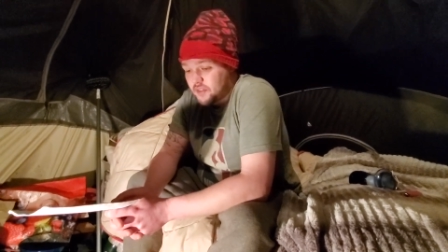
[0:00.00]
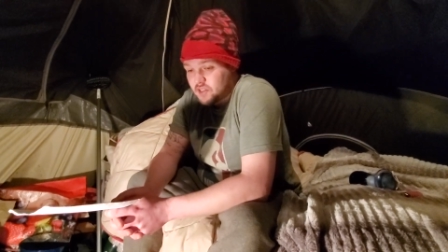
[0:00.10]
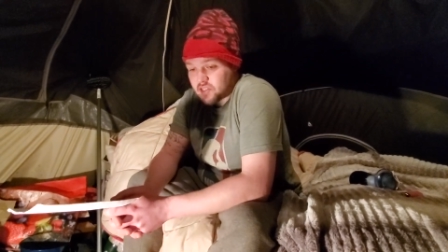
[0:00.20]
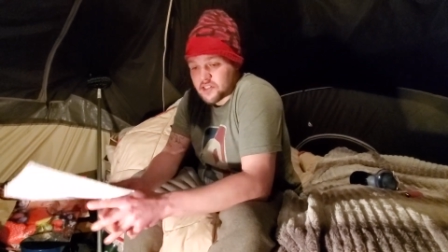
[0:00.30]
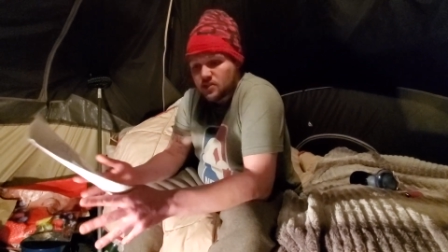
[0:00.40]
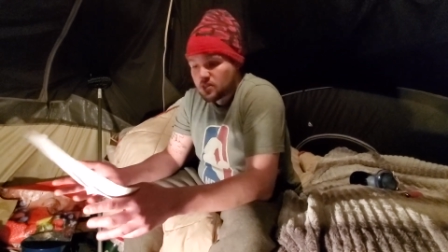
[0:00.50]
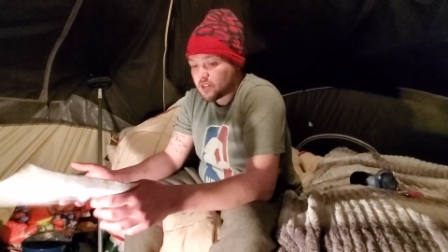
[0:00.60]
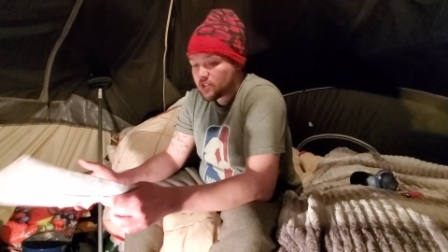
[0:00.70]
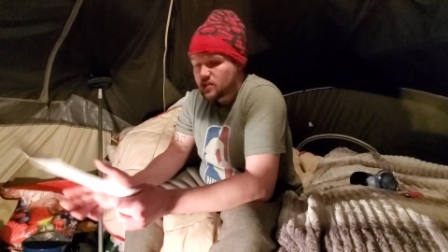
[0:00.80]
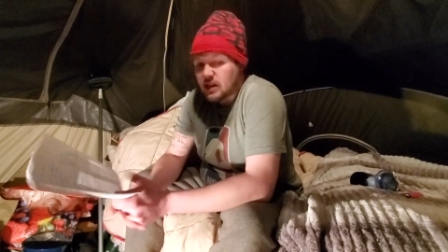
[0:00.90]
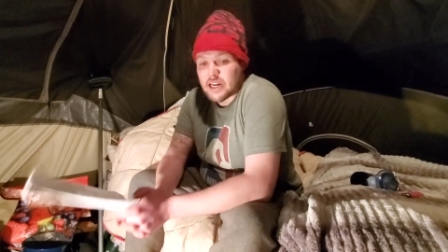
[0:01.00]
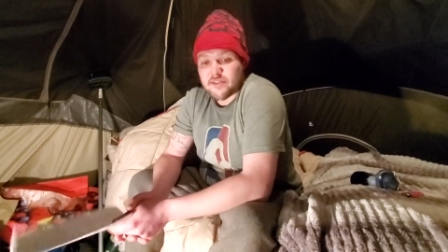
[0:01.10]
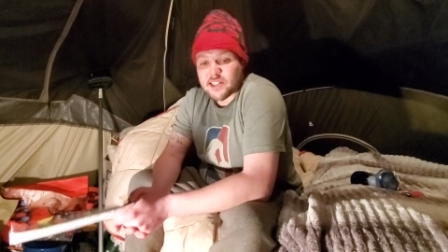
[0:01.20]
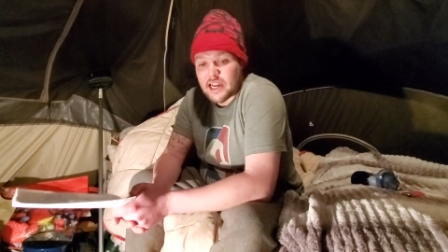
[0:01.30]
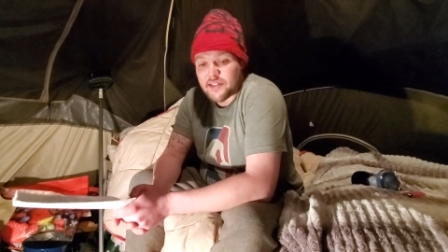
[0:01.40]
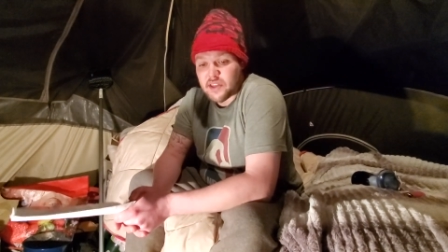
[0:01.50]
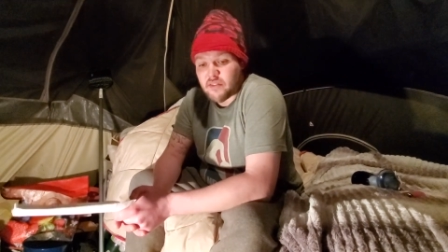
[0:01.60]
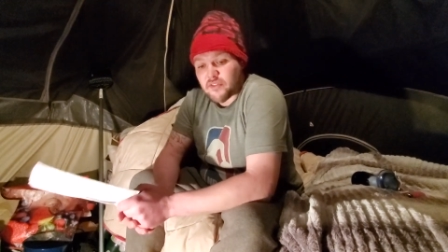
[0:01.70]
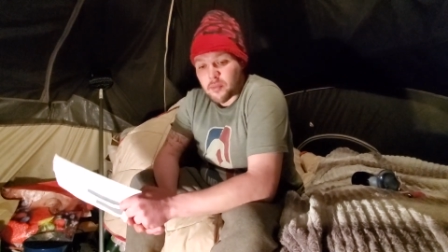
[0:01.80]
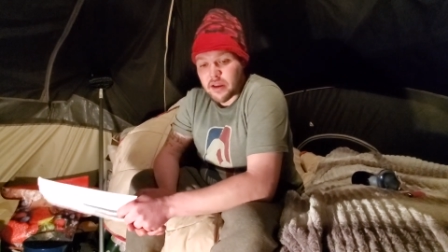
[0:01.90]
This is this is kind of a side
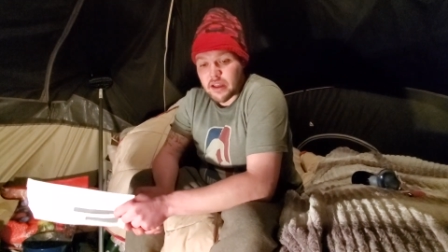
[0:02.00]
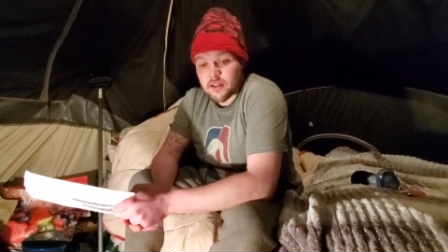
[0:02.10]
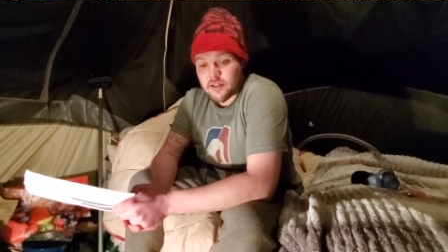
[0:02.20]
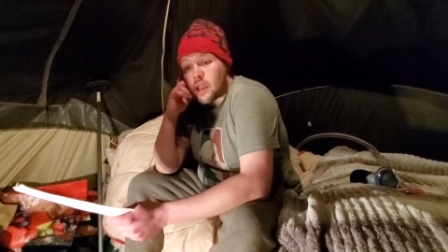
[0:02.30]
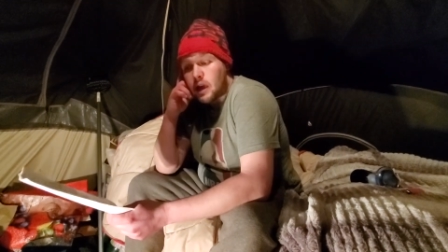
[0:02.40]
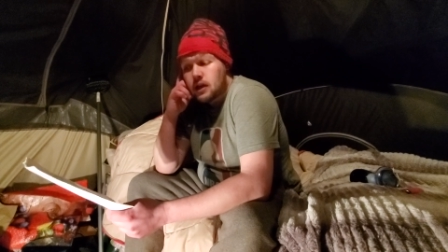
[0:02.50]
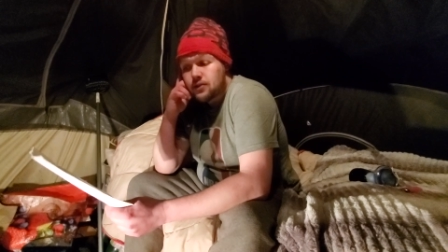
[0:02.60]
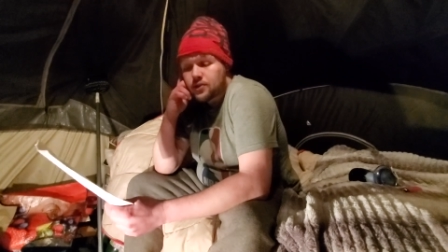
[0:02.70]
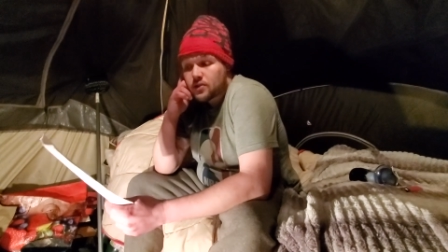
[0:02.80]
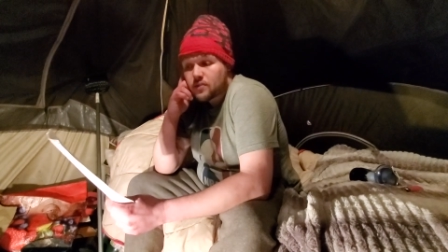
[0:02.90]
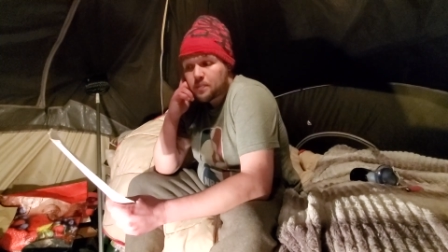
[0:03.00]
thing for me, and